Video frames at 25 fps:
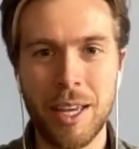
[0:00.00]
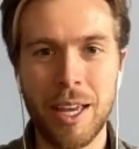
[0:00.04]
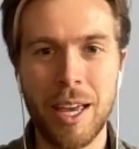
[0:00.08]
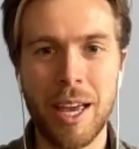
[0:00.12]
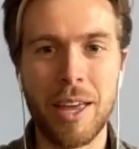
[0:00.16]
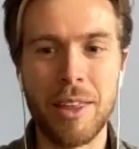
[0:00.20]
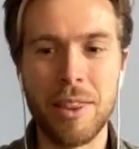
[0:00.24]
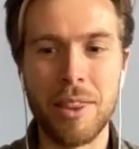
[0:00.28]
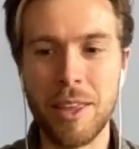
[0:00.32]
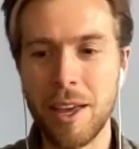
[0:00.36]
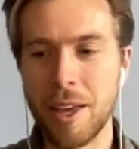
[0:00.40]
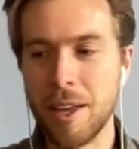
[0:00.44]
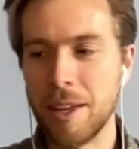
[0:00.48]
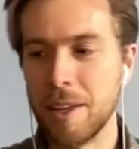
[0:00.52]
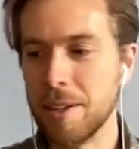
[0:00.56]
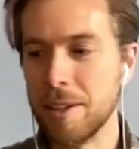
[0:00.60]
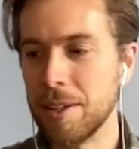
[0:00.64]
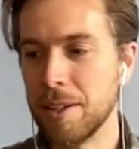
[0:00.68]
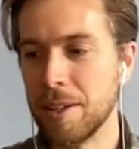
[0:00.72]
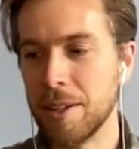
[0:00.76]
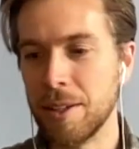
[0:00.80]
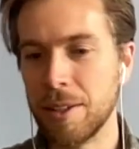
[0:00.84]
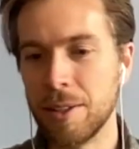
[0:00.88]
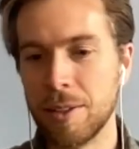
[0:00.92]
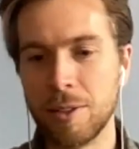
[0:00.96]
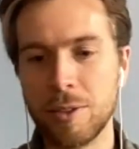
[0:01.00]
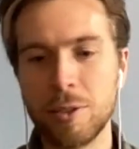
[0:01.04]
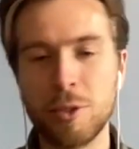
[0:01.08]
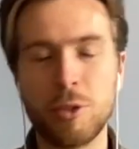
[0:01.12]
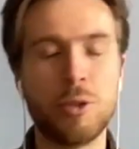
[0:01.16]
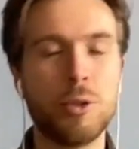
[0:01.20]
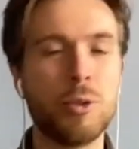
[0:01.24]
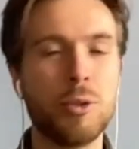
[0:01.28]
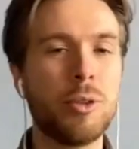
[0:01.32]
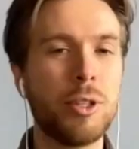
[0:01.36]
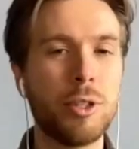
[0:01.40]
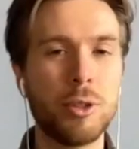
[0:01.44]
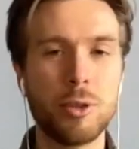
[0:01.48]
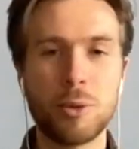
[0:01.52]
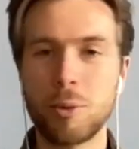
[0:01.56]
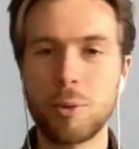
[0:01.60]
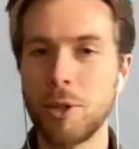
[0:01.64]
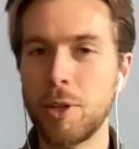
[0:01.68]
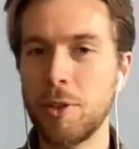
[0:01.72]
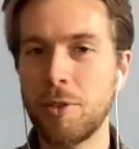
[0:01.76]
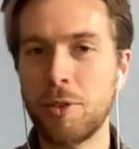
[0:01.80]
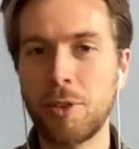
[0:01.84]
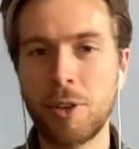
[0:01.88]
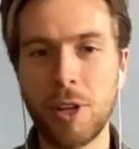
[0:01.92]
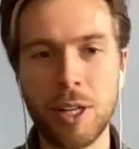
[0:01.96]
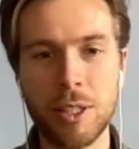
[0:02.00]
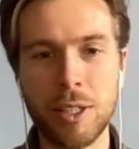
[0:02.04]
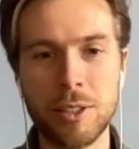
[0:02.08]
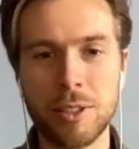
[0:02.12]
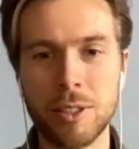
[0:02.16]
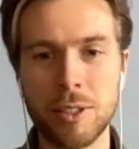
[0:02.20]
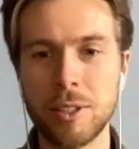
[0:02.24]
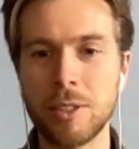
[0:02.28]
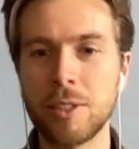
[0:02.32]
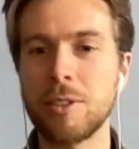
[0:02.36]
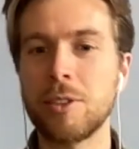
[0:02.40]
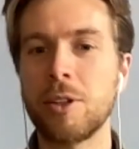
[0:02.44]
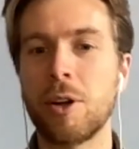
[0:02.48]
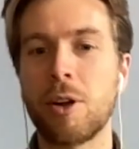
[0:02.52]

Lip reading: And then do these reflexes,